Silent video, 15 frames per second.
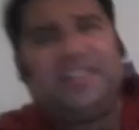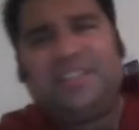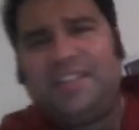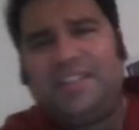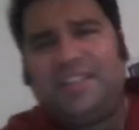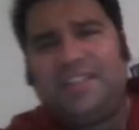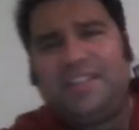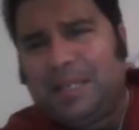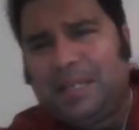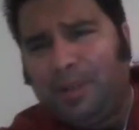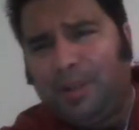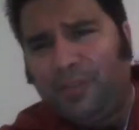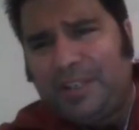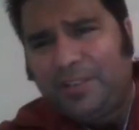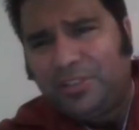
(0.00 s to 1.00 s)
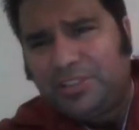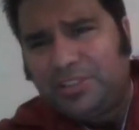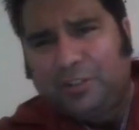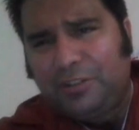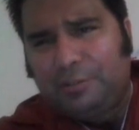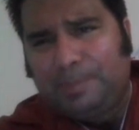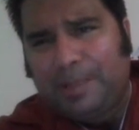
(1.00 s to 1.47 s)
And they said the same thing about
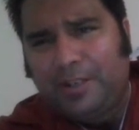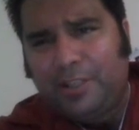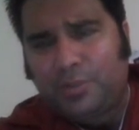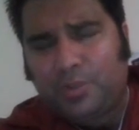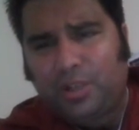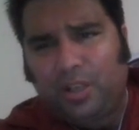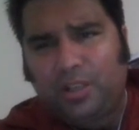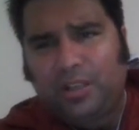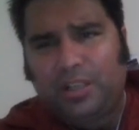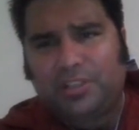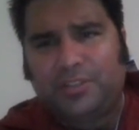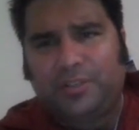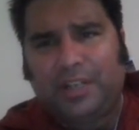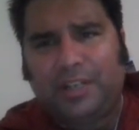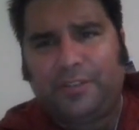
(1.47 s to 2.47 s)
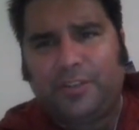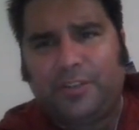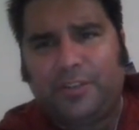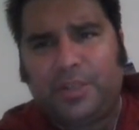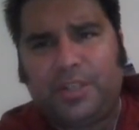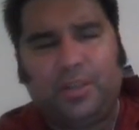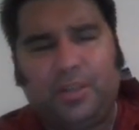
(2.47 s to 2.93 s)
Finkelstein, whose parents were Holocaust
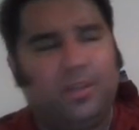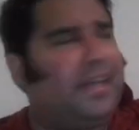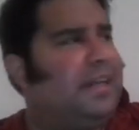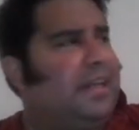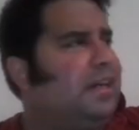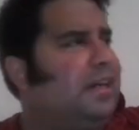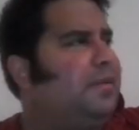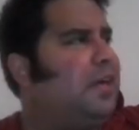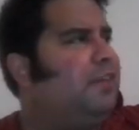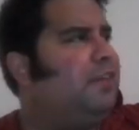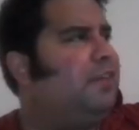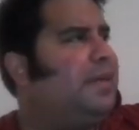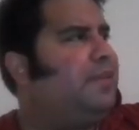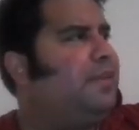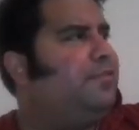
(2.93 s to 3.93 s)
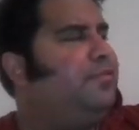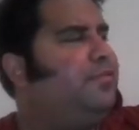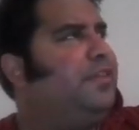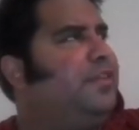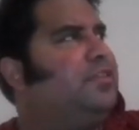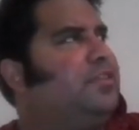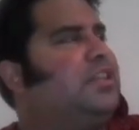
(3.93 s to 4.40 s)
survivors. We know that. I've met
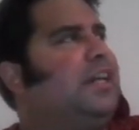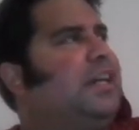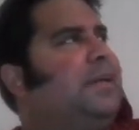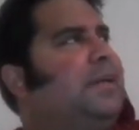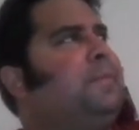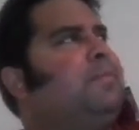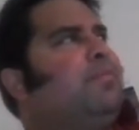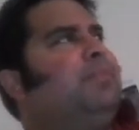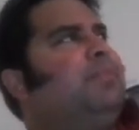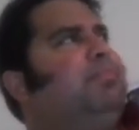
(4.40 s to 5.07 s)
Finkelstein.